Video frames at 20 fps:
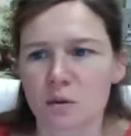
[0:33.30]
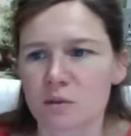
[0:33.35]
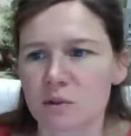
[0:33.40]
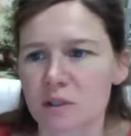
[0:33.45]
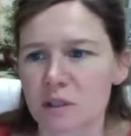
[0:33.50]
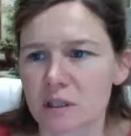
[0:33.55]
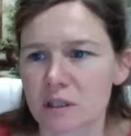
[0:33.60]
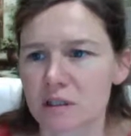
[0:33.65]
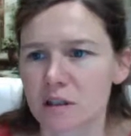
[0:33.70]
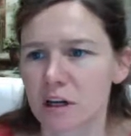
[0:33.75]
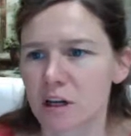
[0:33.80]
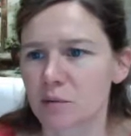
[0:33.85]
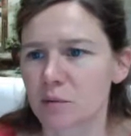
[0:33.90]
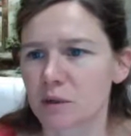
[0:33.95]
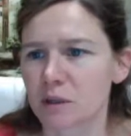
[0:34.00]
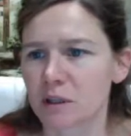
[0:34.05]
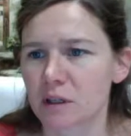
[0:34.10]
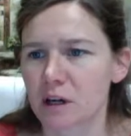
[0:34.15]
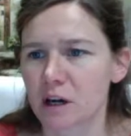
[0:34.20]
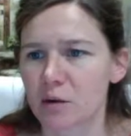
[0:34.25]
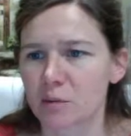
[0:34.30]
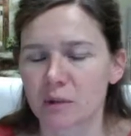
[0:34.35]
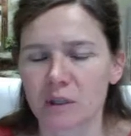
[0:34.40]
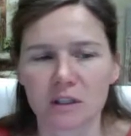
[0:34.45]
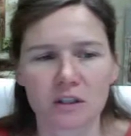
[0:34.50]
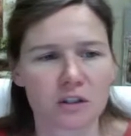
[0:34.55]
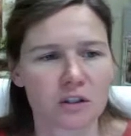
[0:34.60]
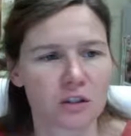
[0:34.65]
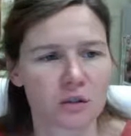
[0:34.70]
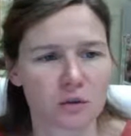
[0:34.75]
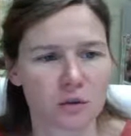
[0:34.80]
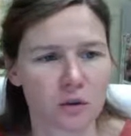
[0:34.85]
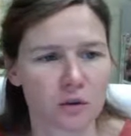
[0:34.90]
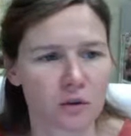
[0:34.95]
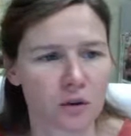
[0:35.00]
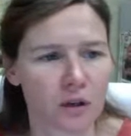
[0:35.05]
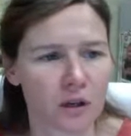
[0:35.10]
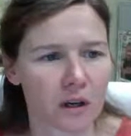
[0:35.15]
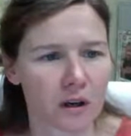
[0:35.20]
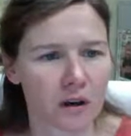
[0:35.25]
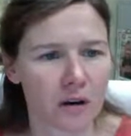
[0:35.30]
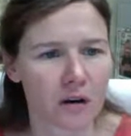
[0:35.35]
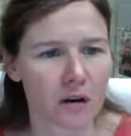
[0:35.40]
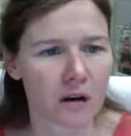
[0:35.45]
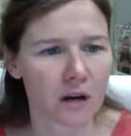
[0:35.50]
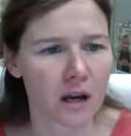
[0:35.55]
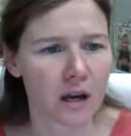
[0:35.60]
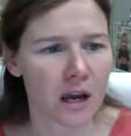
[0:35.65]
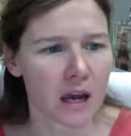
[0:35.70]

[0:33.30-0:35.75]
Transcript: I'm just going to type in Coming Soon over here.